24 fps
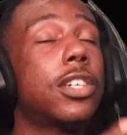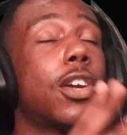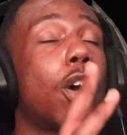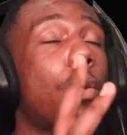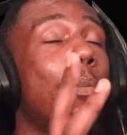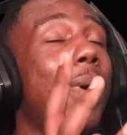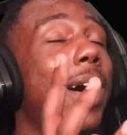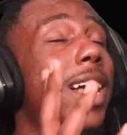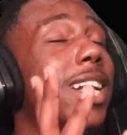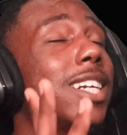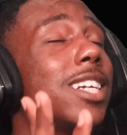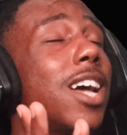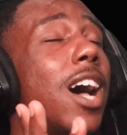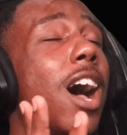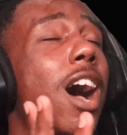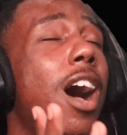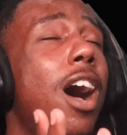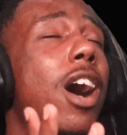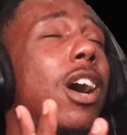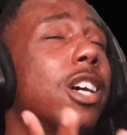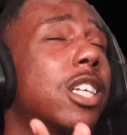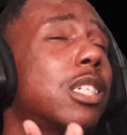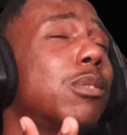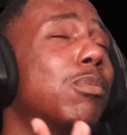Show my
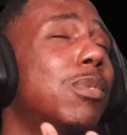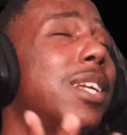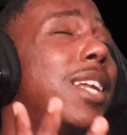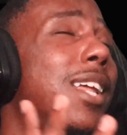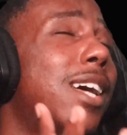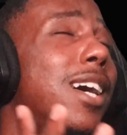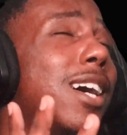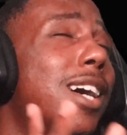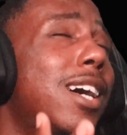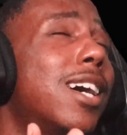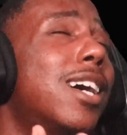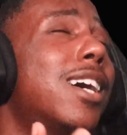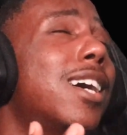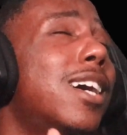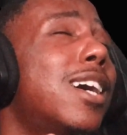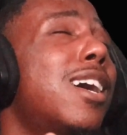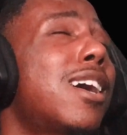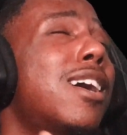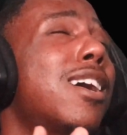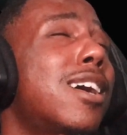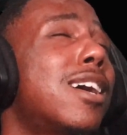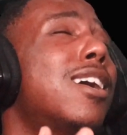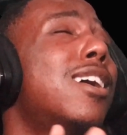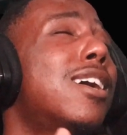dog some
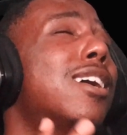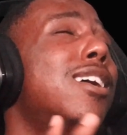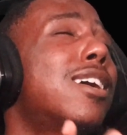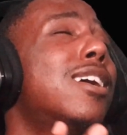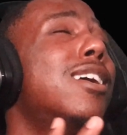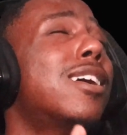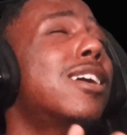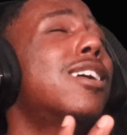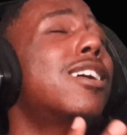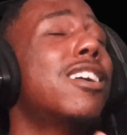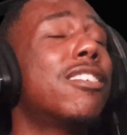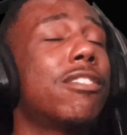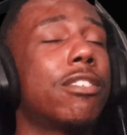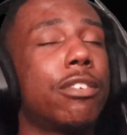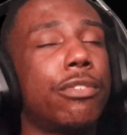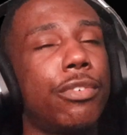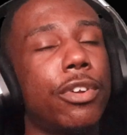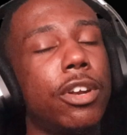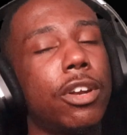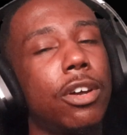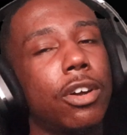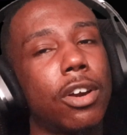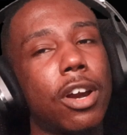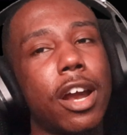love. I'm
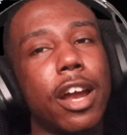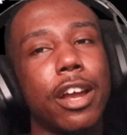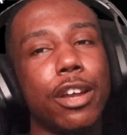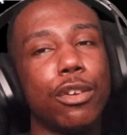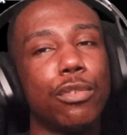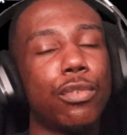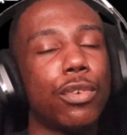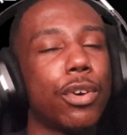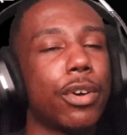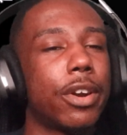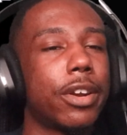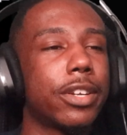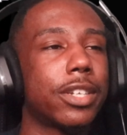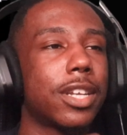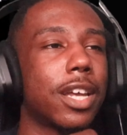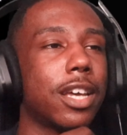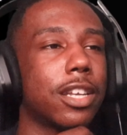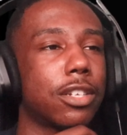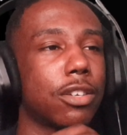feeling great, you feel what I'm saying?